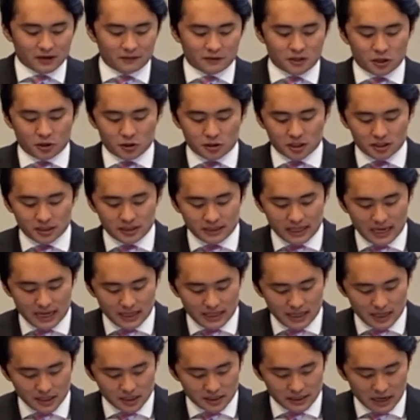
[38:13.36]
of church and
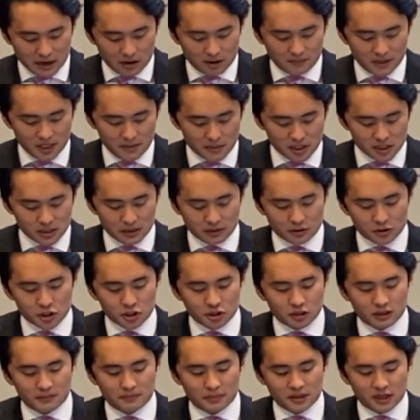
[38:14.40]
state is terribly misunderstood,